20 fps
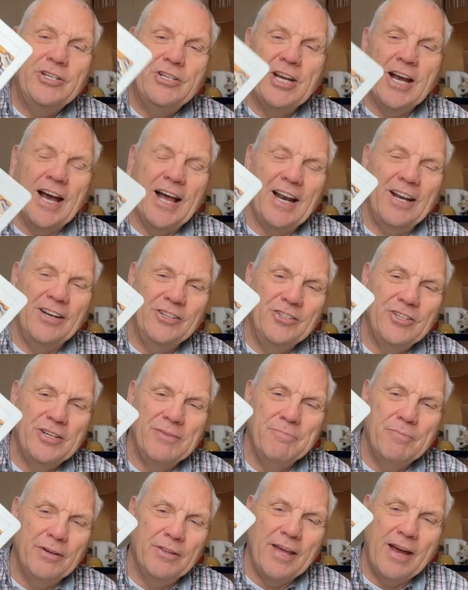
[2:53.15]

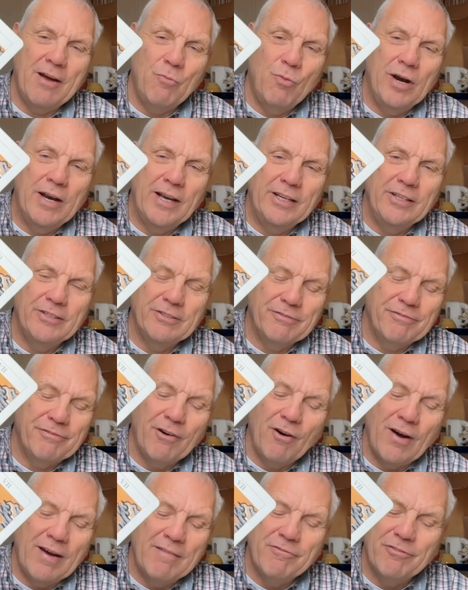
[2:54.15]
challenging, but they're willing to
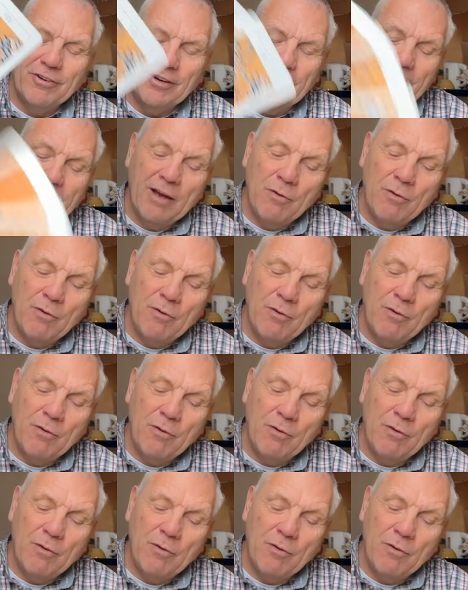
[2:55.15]
fight for it.